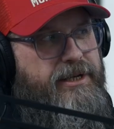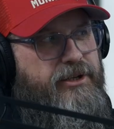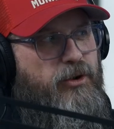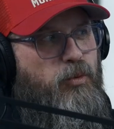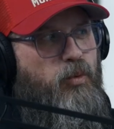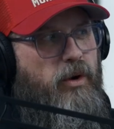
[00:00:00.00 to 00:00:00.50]

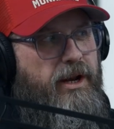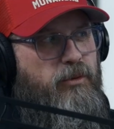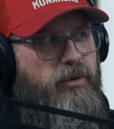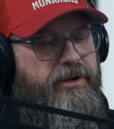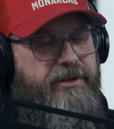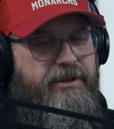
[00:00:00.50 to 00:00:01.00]
know what I
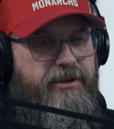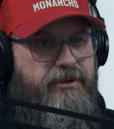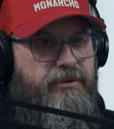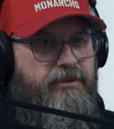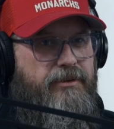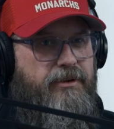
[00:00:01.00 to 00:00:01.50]
wanted to
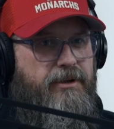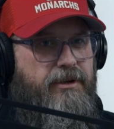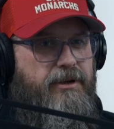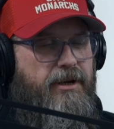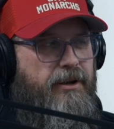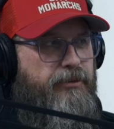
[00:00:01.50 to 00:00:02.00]
do.
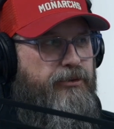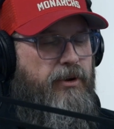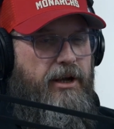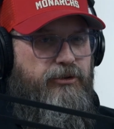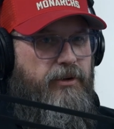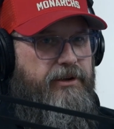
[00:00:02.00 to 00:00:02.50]
I was
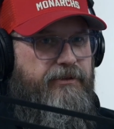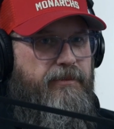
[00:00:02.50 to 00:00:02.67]
graduating from high school.